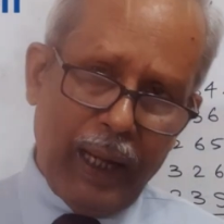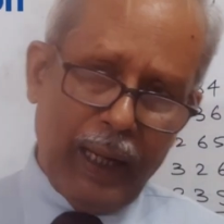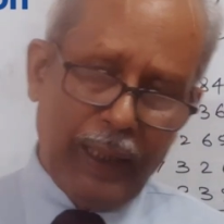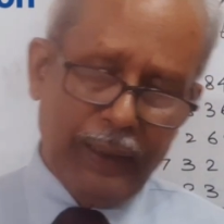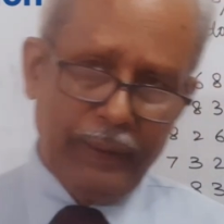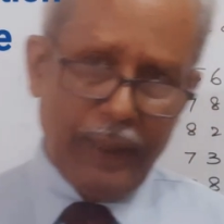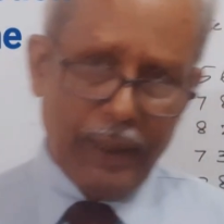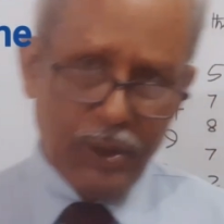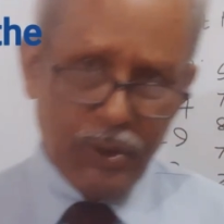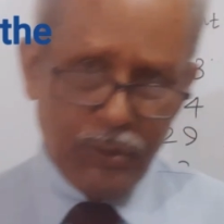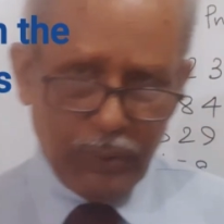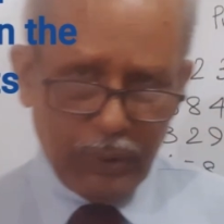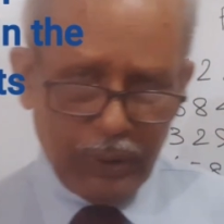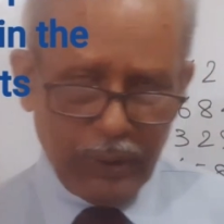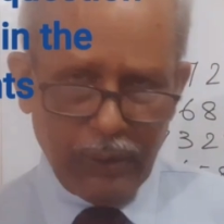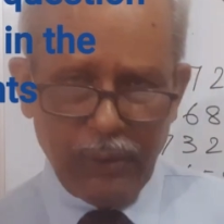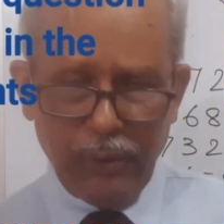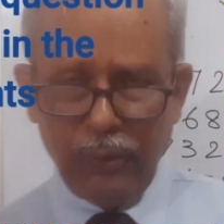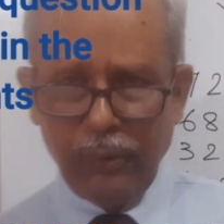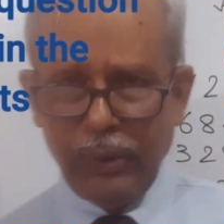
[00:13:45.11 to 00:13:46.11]
and that's what
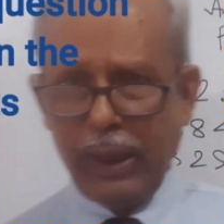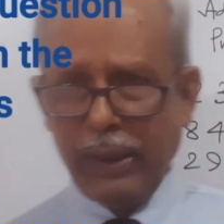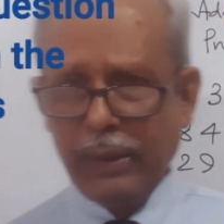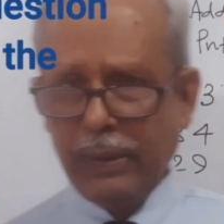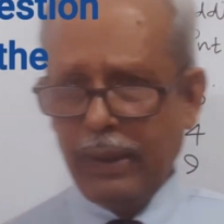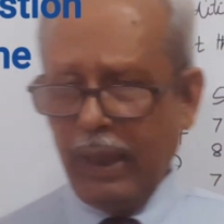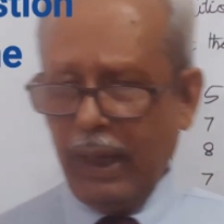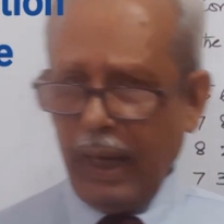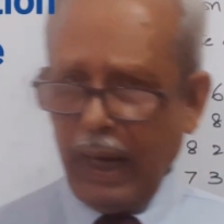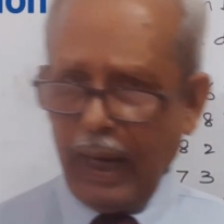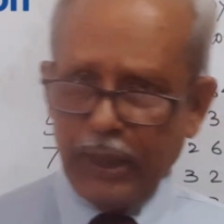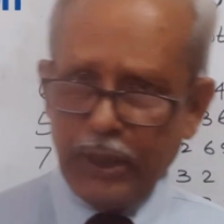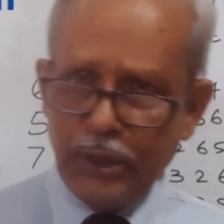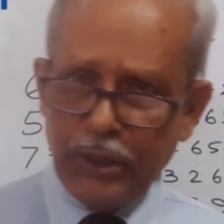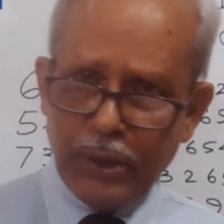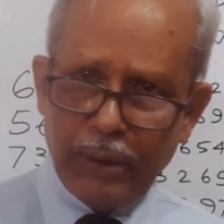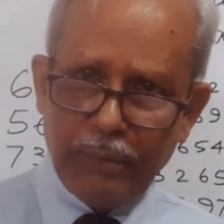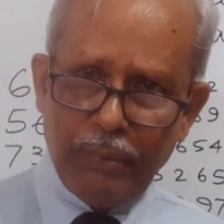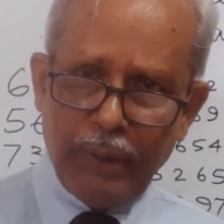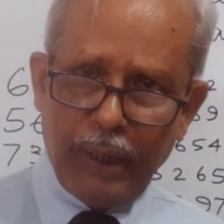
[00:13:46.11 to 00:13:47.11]
is known as
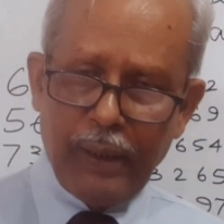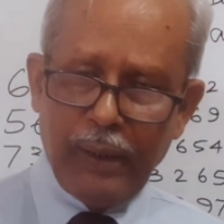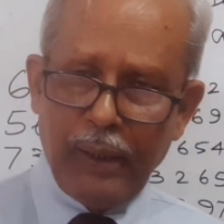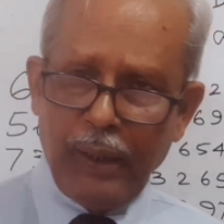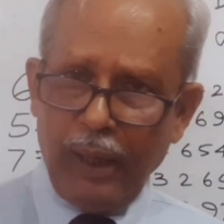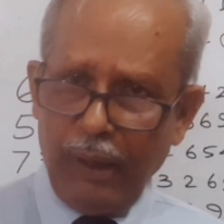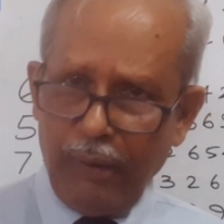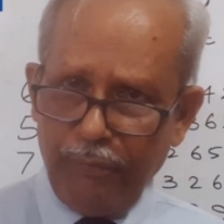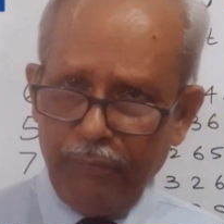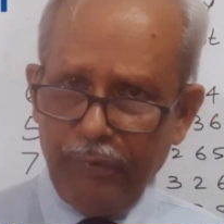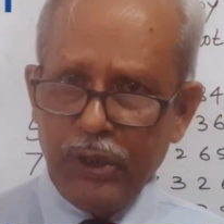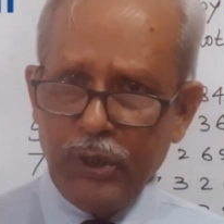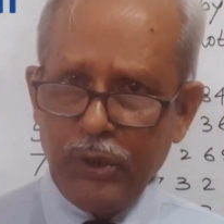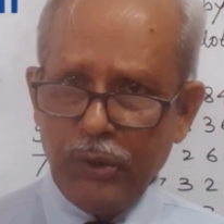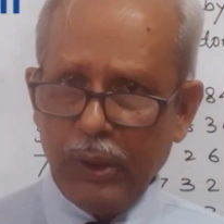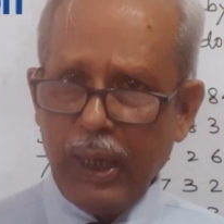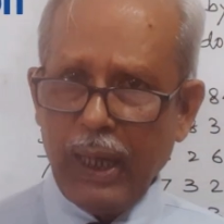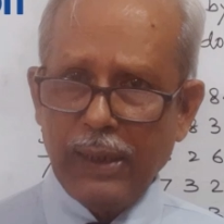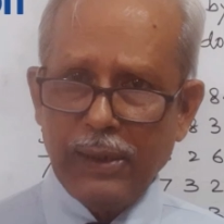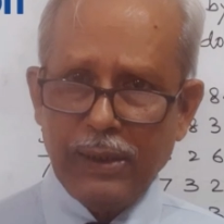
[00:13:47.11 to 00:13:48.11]
addition by
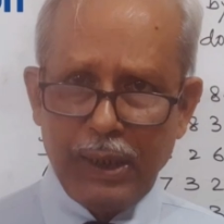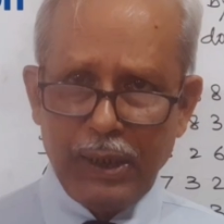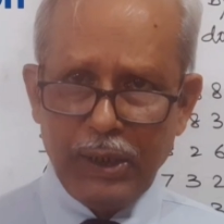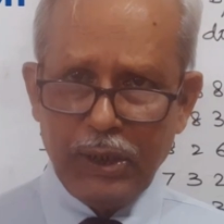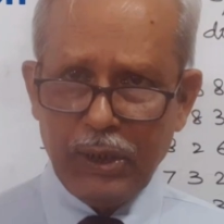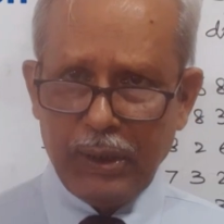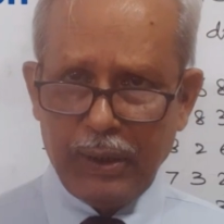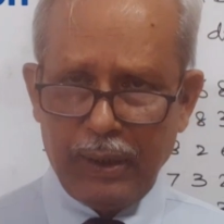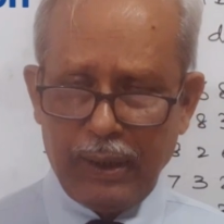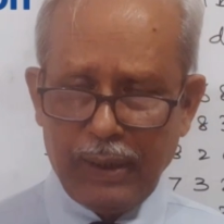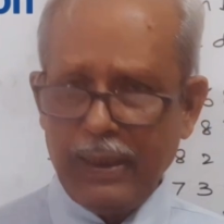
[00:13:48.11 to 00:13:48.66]
visualization.